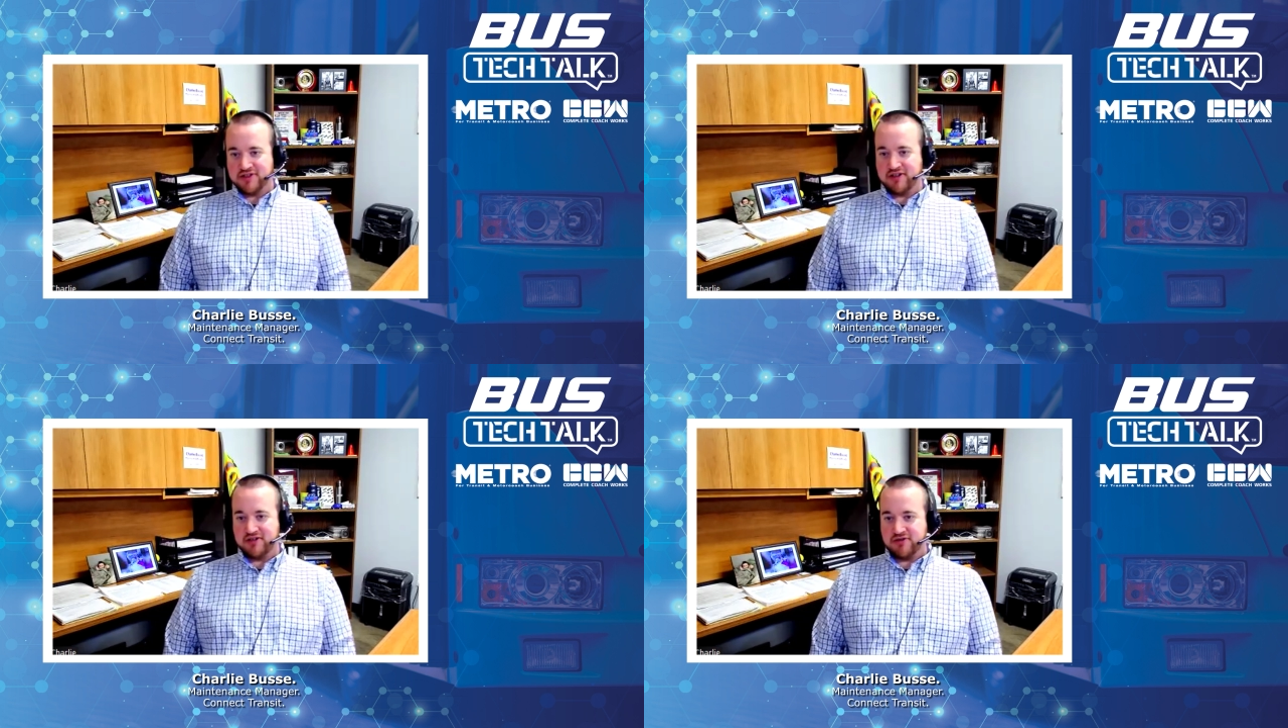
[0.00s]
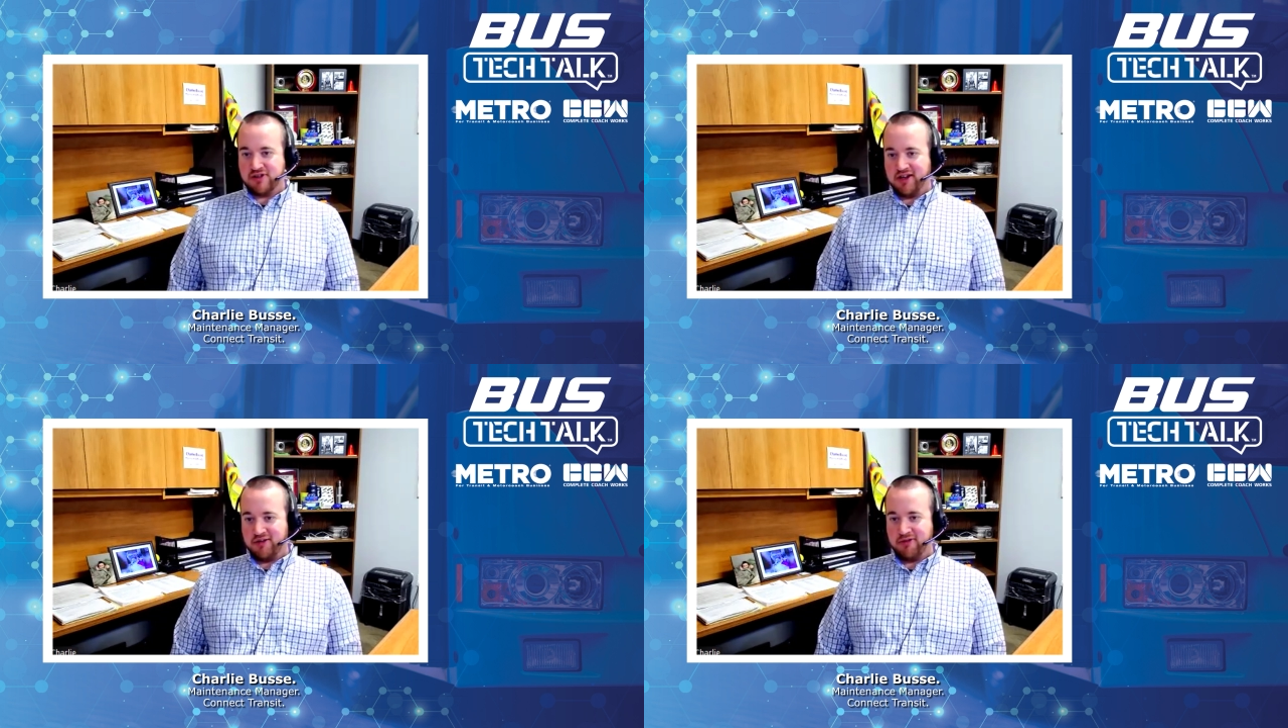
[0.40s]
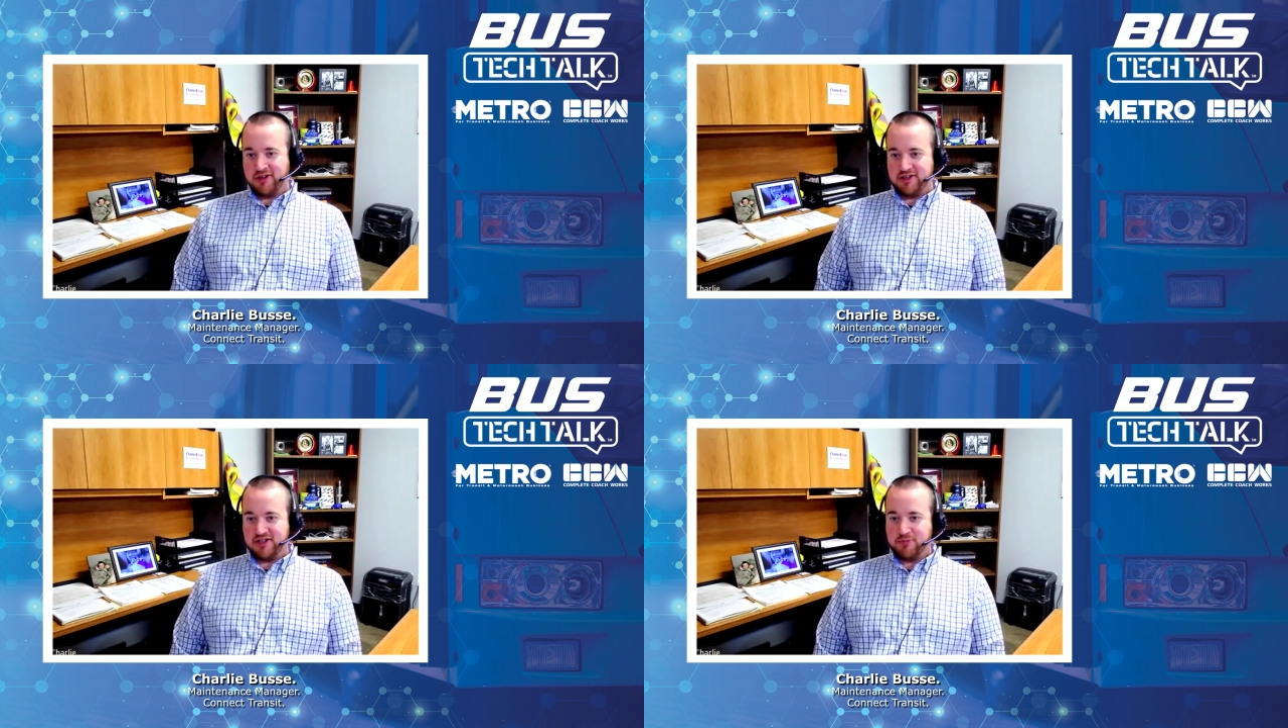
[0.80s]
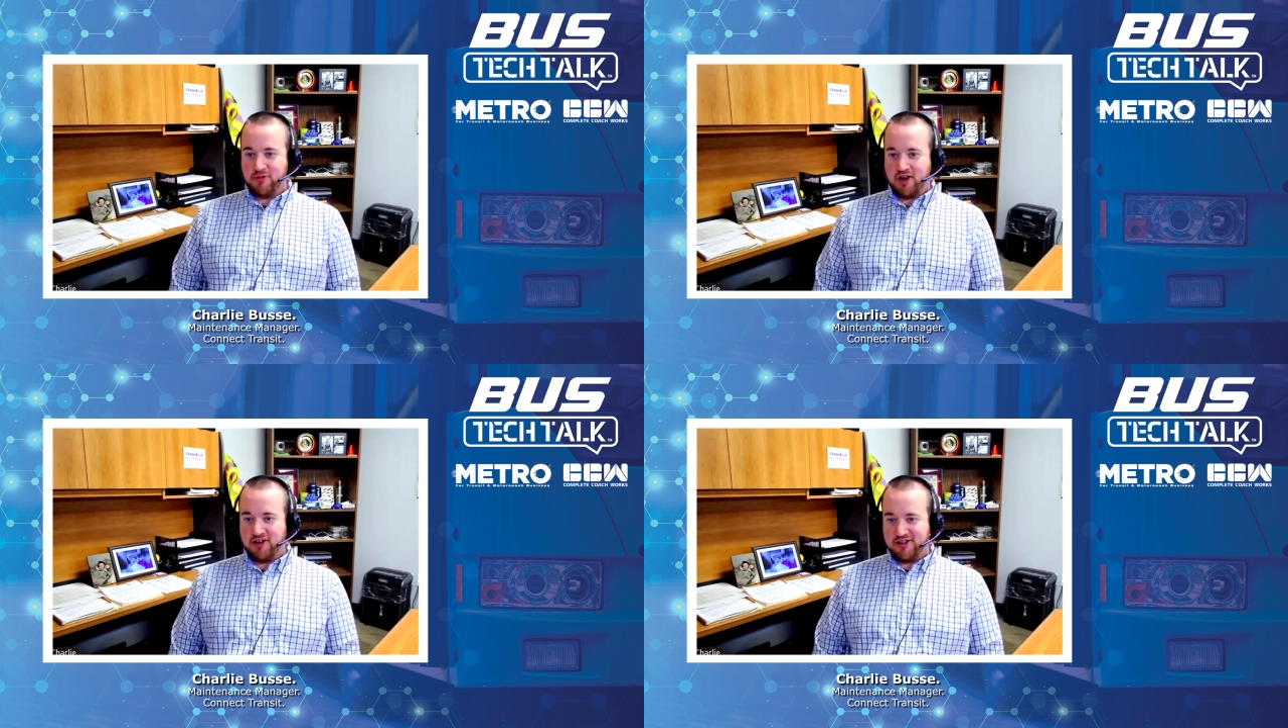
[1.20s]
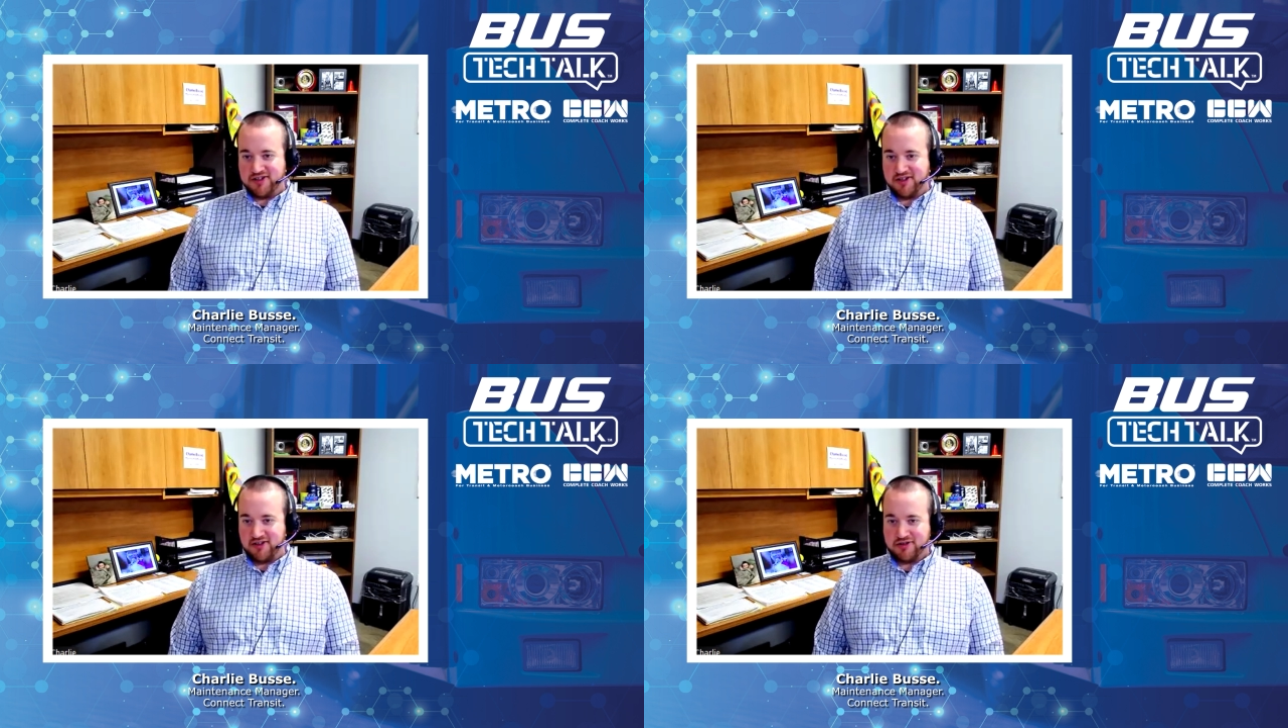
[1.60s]
century yet. We just bought an
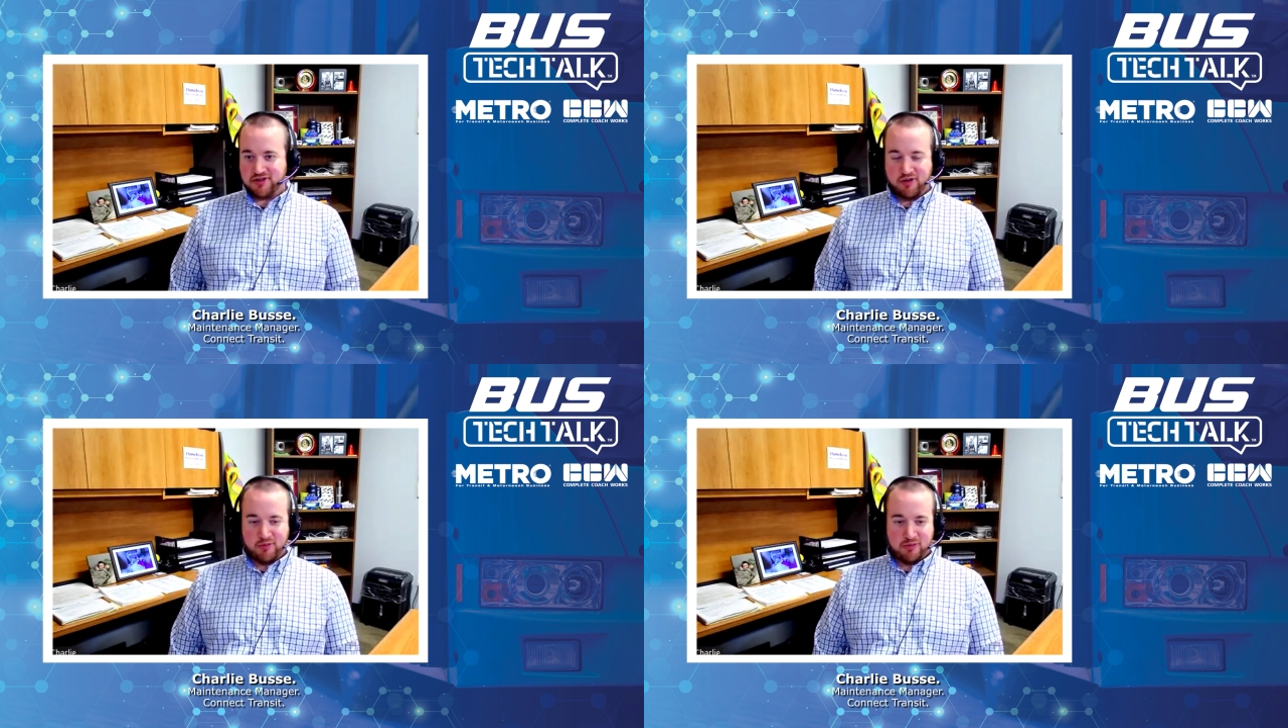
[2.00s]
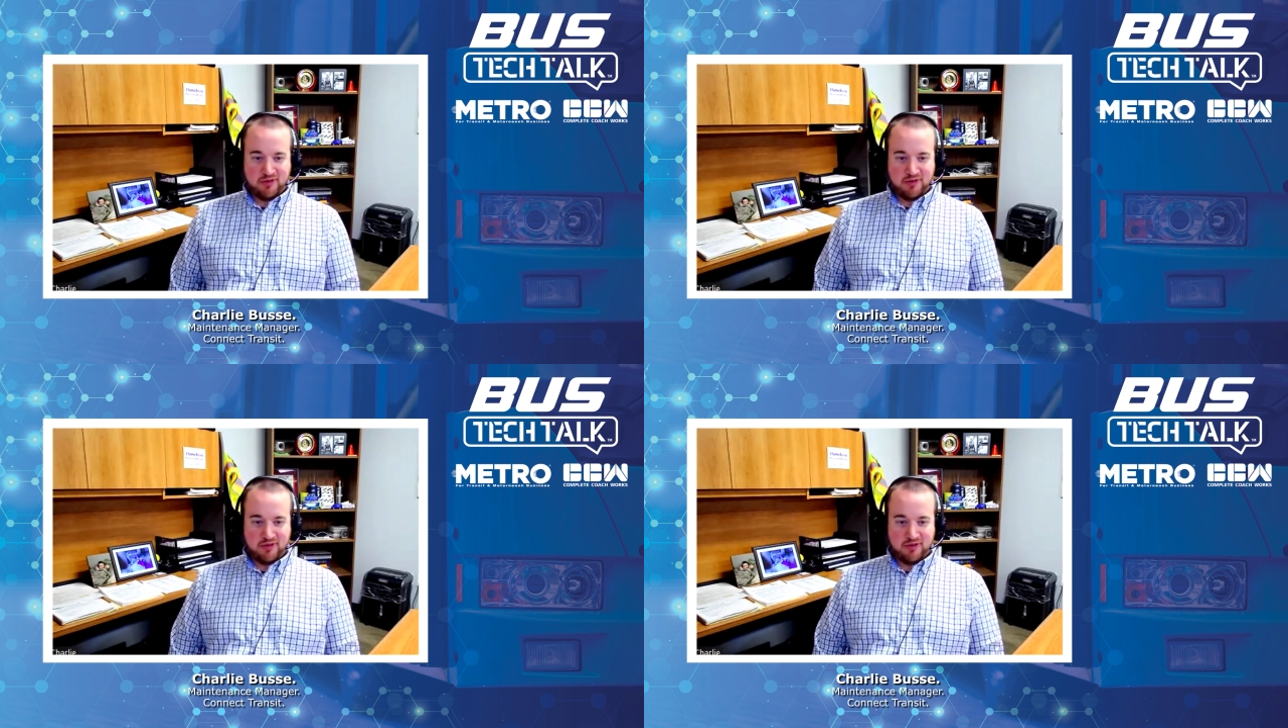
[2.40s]
oscilloscope,